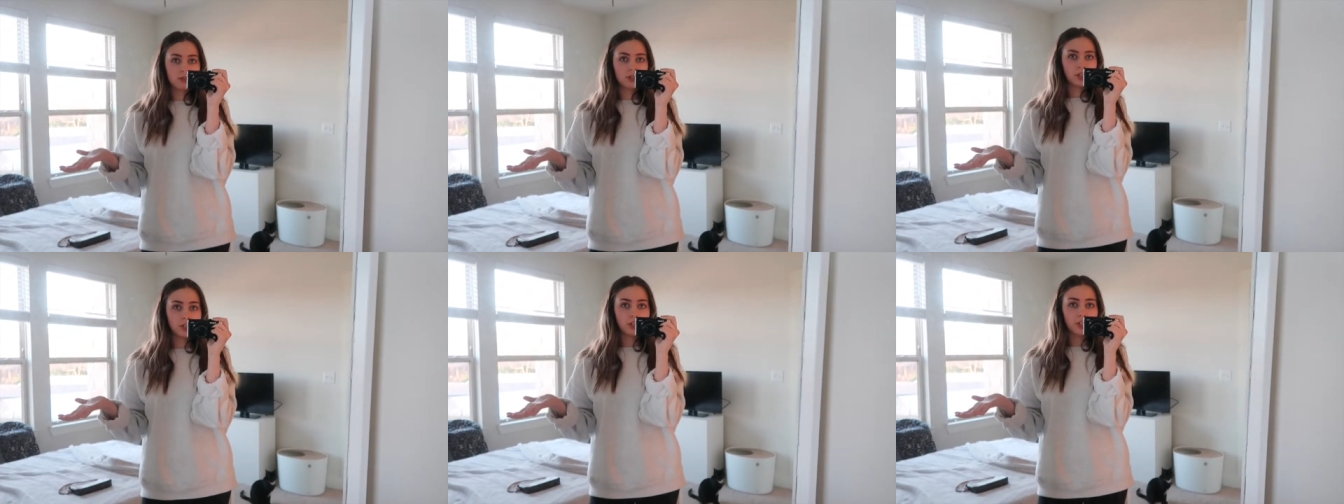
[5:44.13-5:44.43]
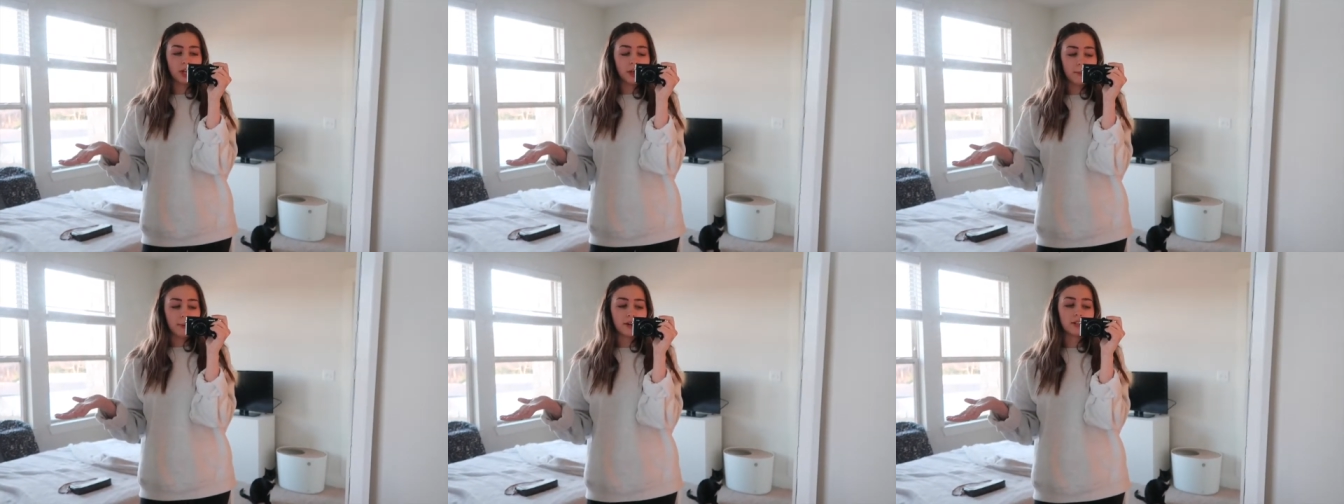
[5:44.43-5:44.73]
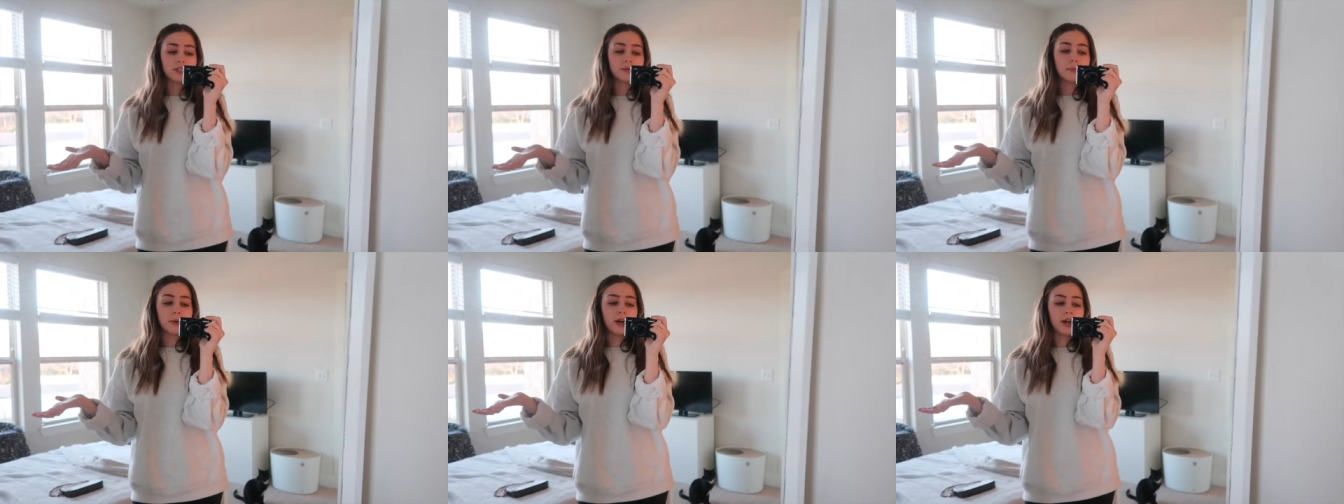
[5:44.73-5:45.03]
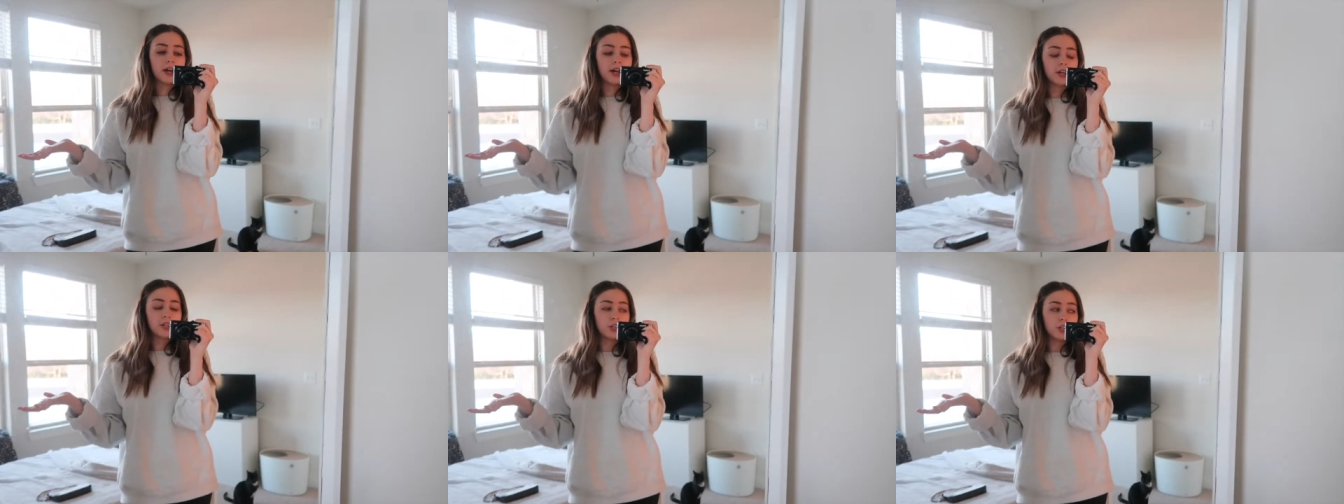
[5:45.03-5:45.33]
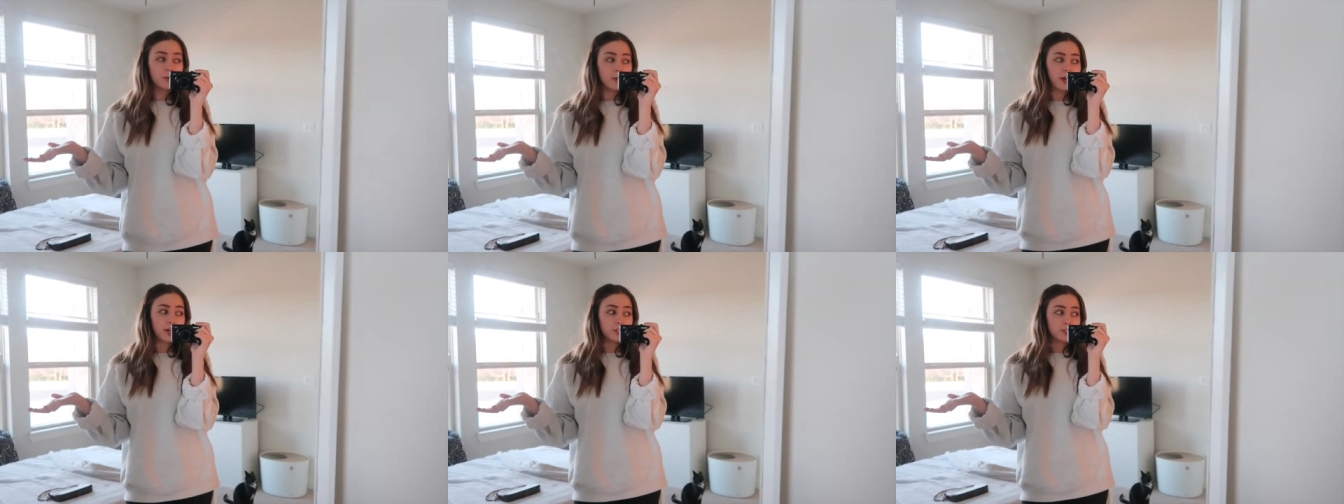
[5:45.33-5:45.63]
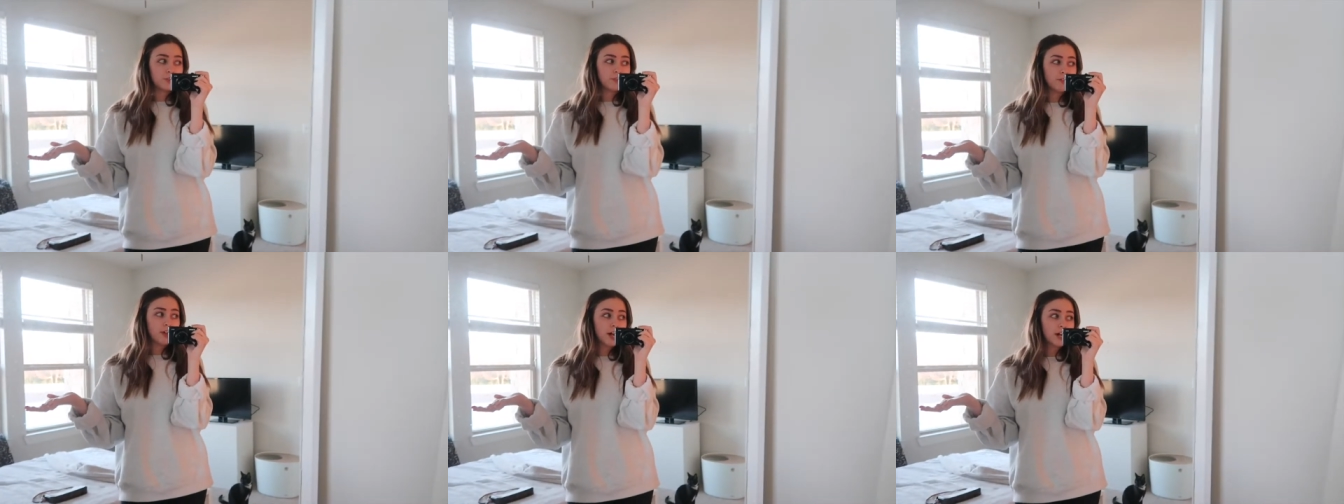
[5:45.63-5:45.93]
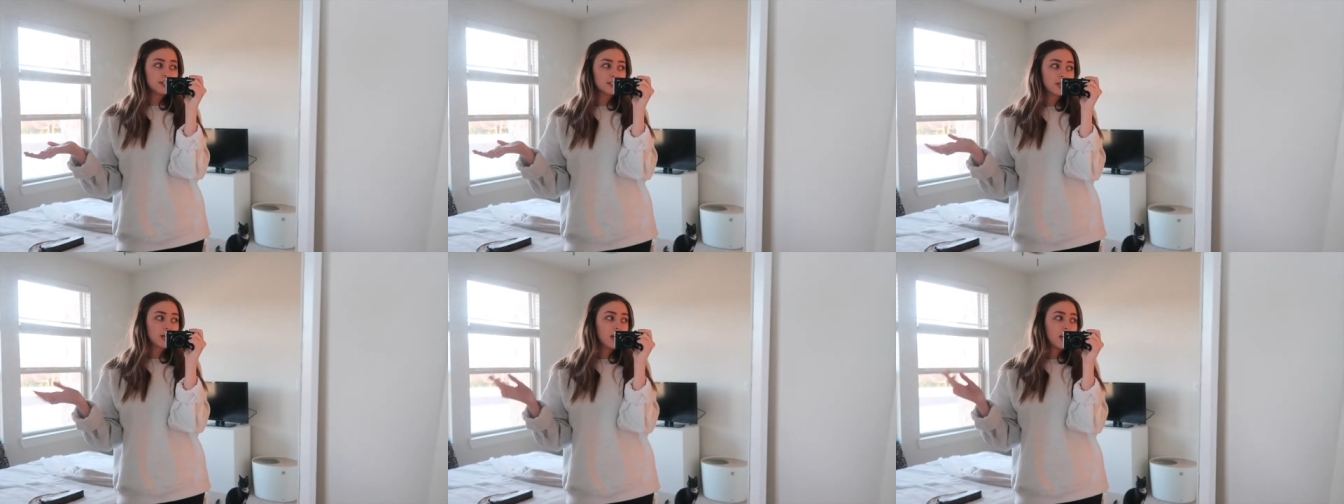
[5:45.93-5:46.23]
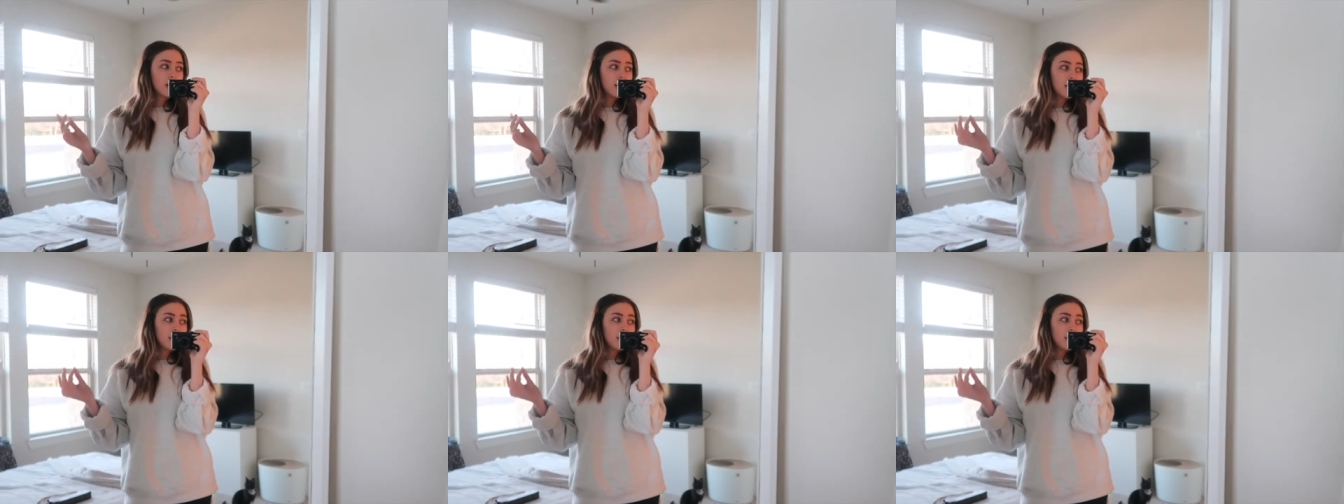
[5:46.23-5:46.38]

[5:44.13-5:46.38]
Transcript: literally about to buy a new Hydro Flask